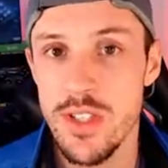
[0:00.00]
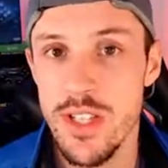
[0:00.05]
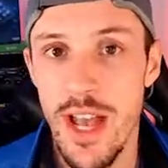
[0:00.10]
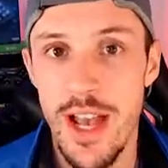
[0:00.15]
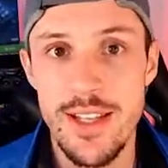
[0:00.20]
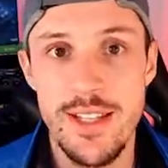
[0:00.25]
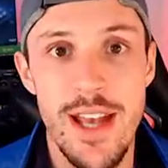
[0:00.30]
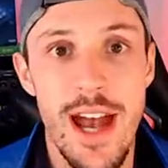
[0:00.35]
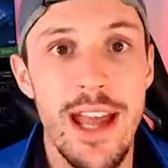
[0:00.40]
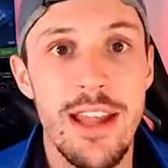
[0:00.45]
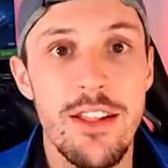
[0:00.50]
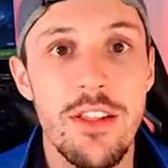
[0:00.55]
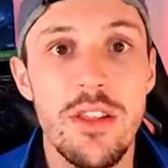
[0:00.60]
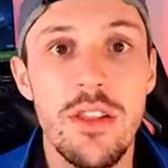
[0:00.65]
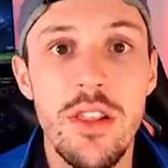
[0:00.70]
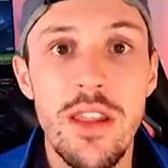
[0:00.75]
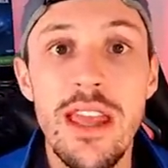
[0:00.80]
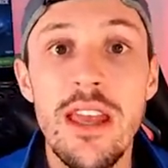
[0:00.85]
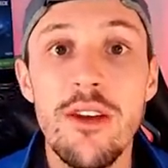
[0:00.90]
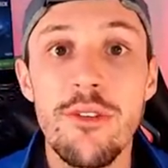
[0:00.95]
Guys, I
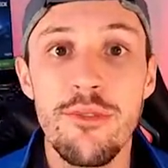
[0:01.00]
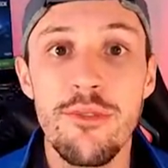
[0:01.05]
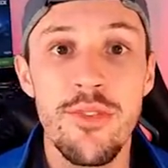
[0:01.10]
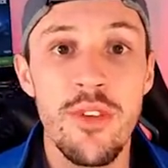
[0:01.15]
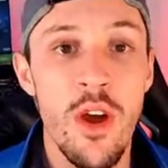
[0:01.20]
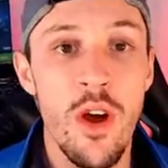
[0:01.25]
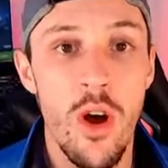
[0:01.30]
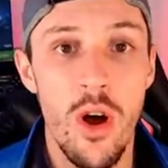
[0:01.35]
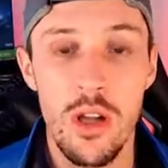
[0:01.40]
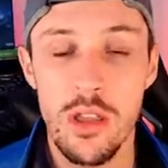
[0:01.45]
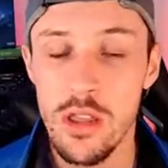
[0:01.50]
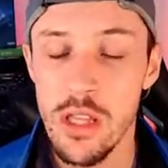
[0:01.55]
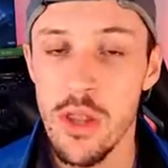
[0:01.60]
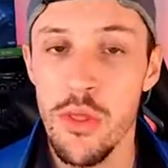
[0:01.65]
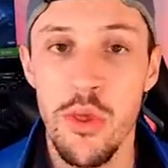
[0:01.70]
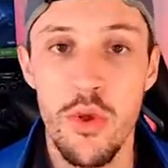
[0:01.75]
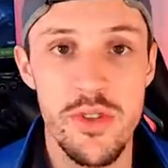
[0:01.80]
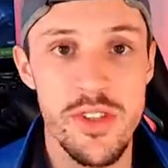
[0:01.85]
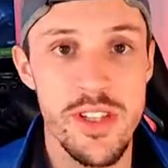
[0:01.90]
live on lethals